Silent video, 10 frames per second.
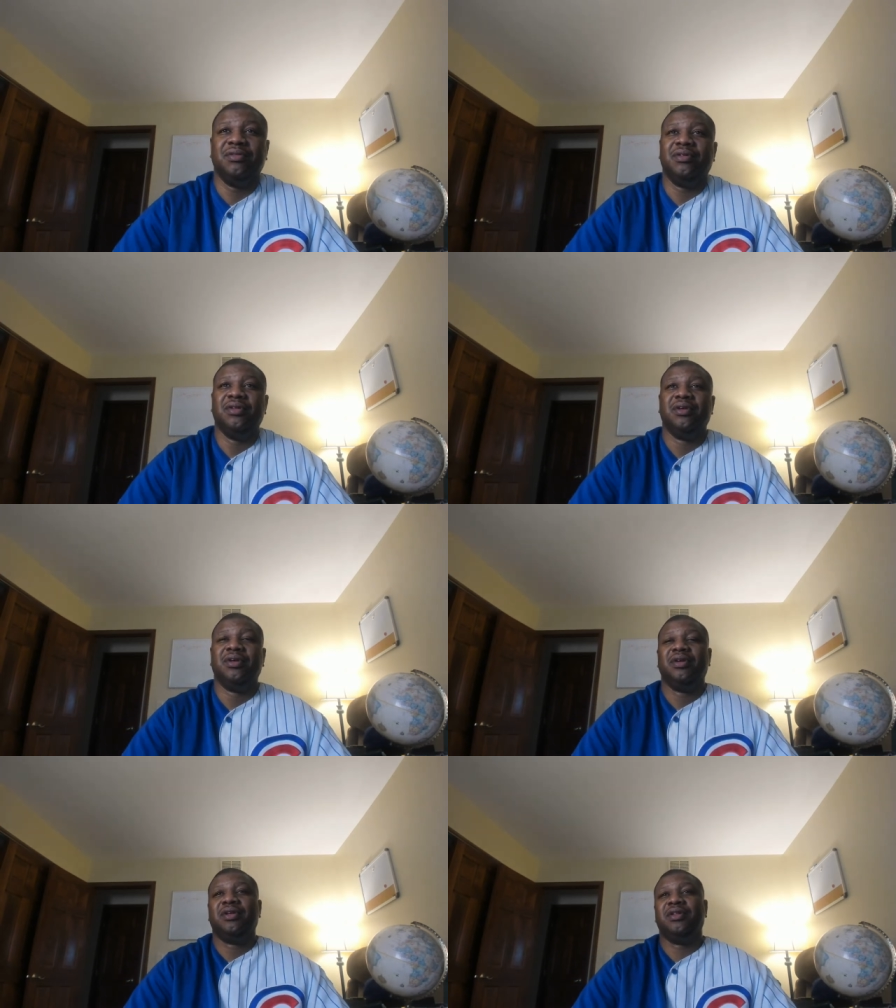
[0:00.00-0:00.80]
the,
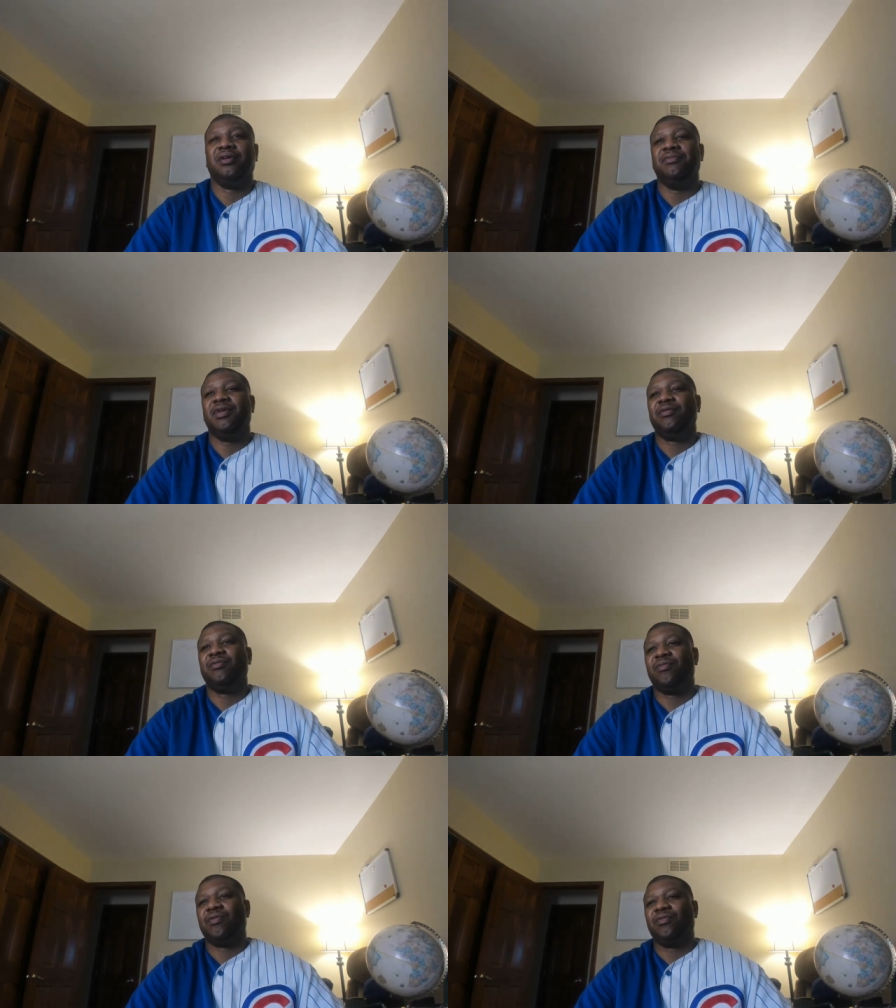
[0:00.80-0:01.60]
the
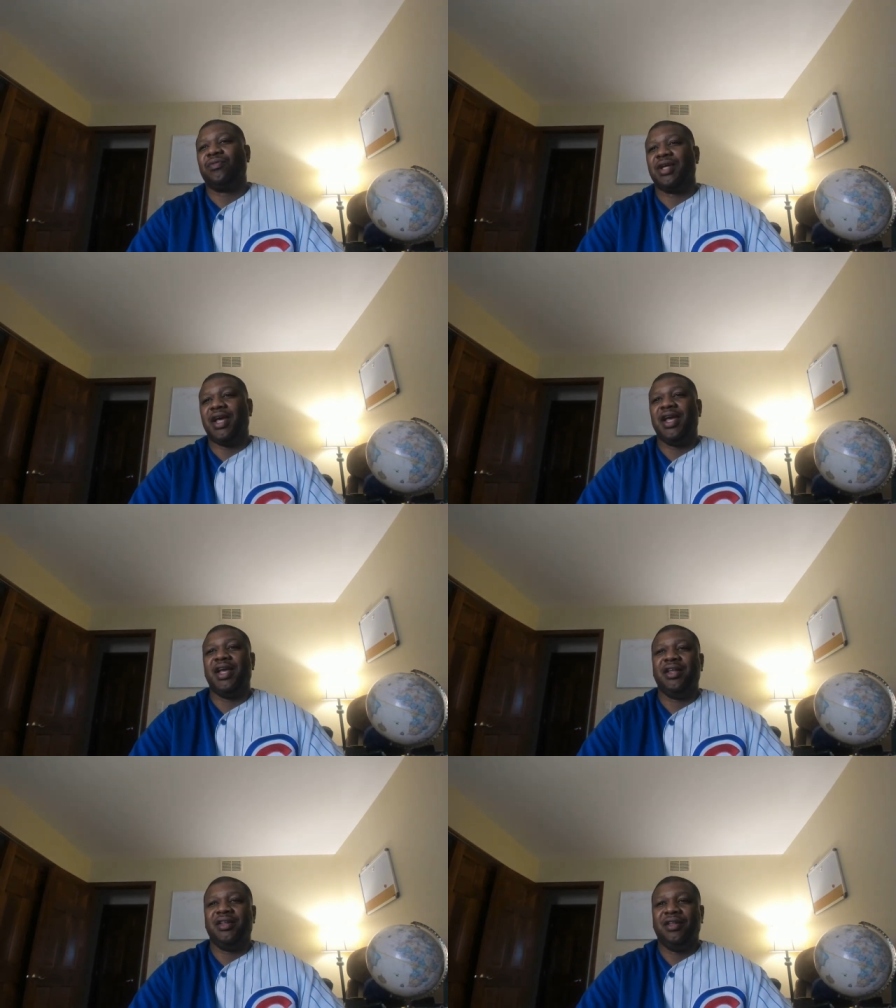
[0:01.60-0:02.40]
mid the
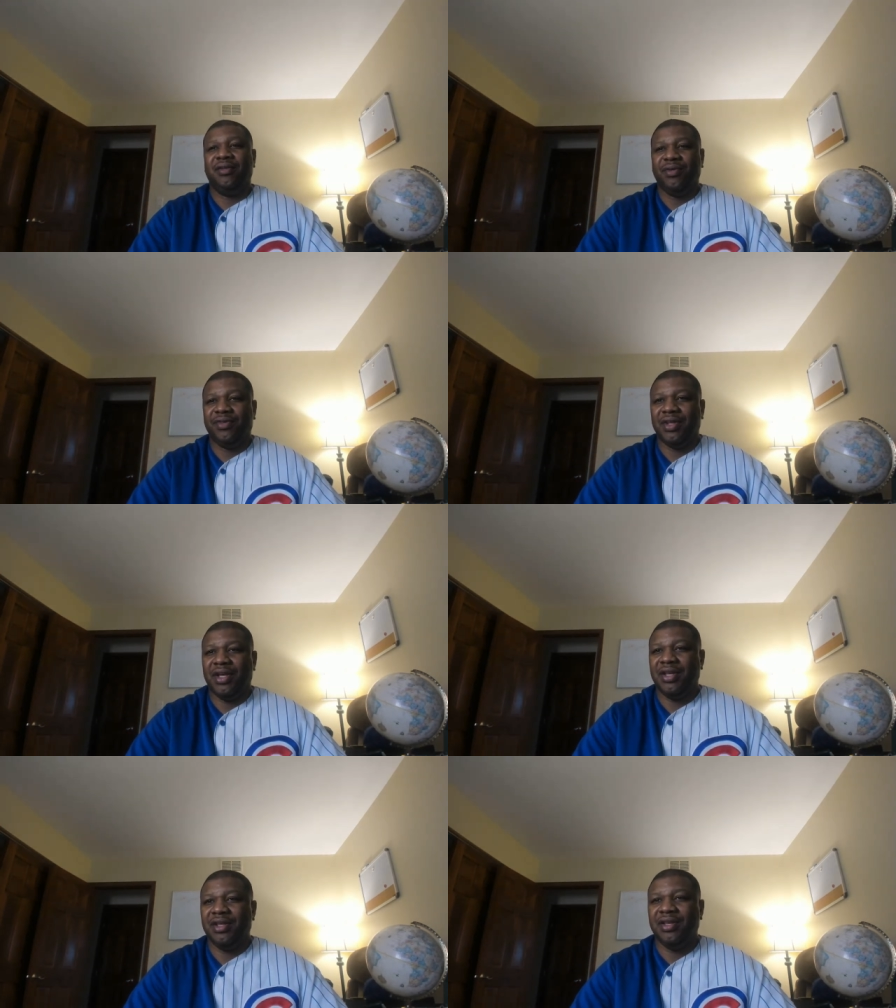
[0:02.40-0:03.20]
eight was
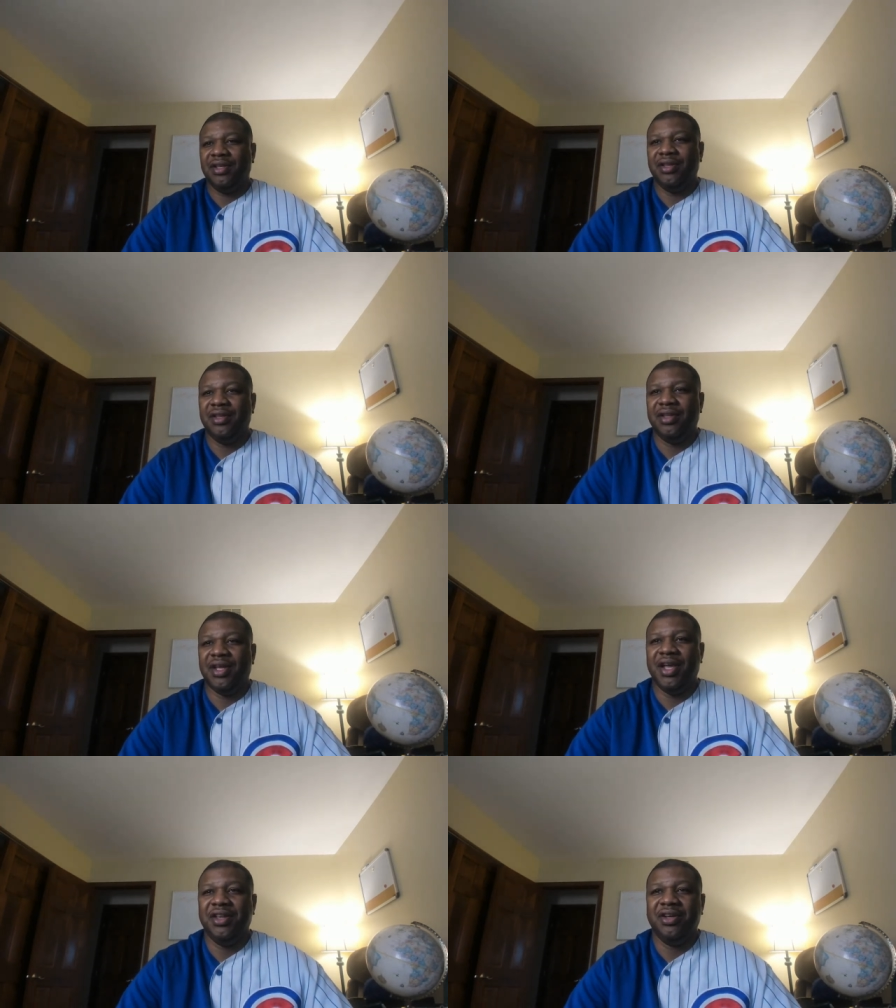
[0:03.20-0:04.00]
that
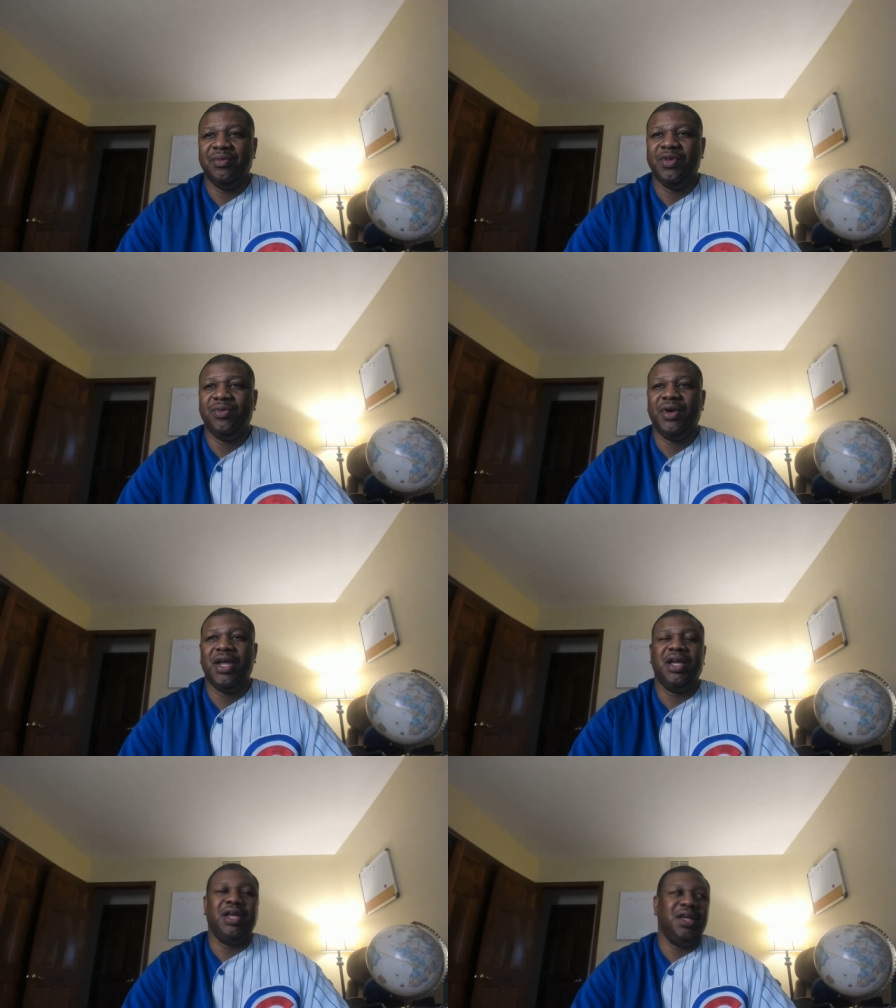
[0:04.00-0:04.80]

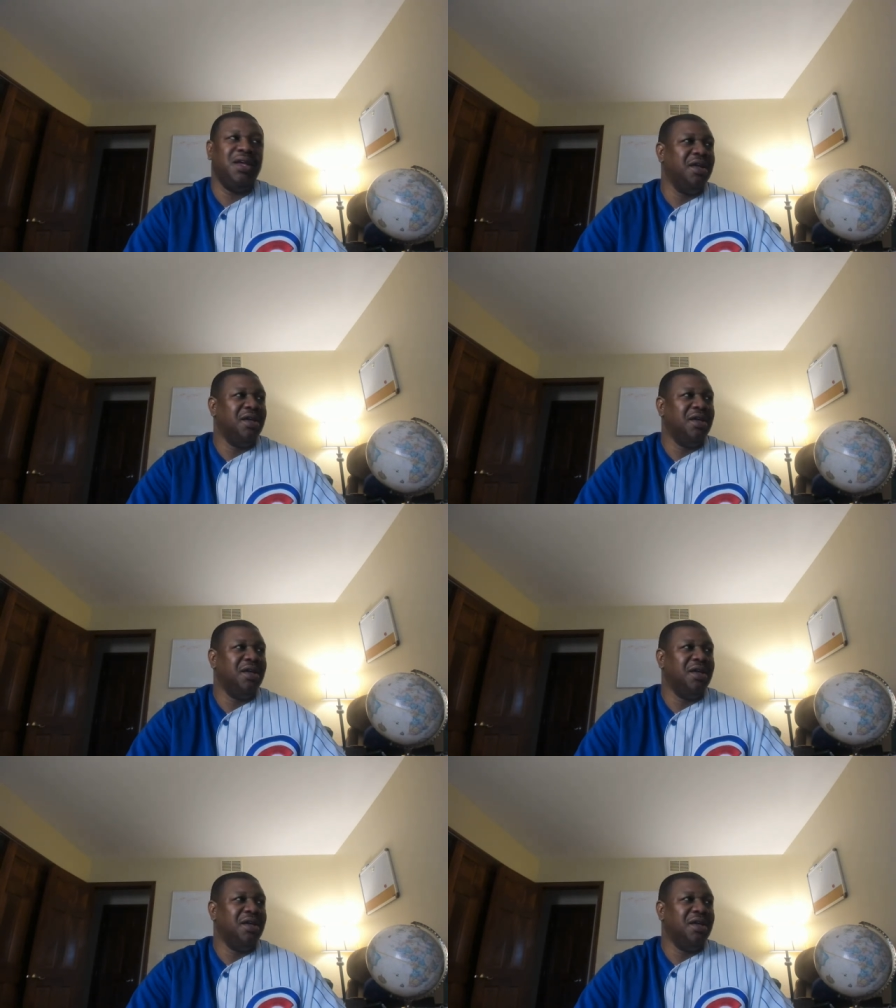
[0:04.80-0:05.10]
AWA,